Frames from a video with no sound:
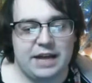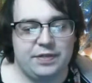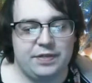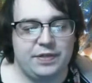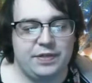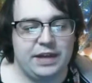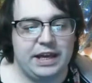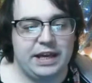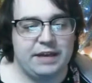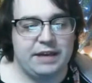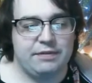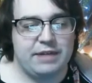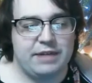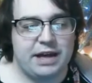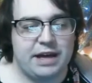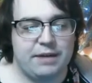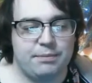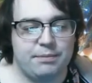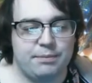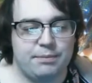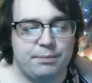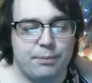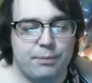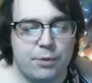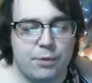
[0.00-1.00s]
of thinking that
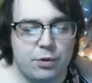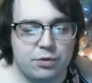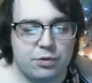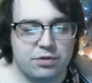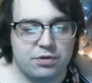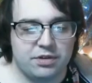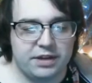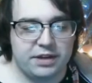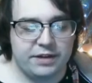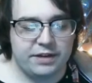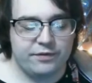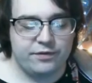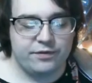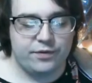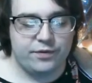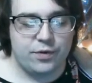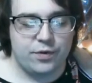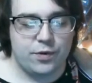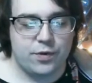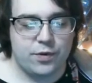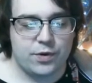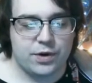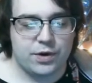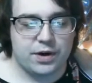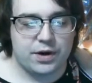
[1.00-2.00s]
mostly
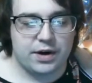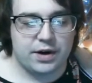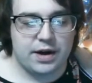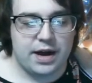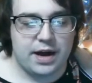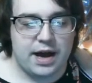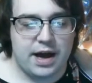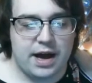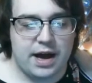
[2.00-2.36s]
for